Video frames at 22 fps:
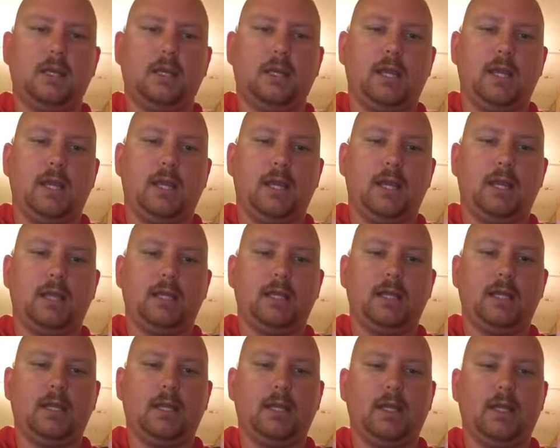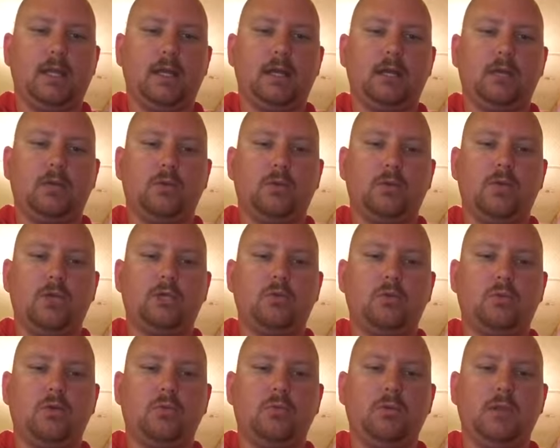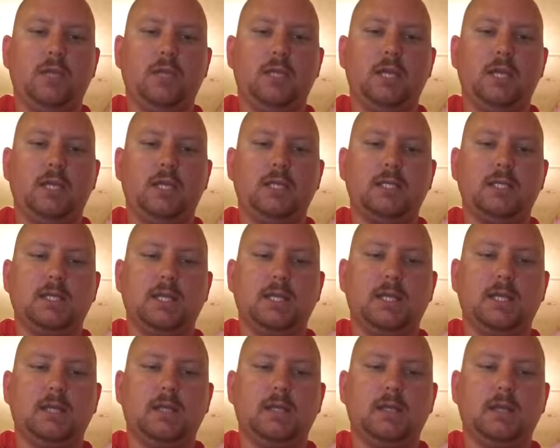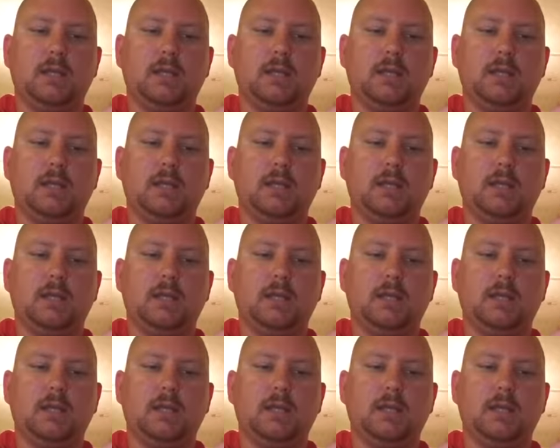And uh, Rushmore blend is a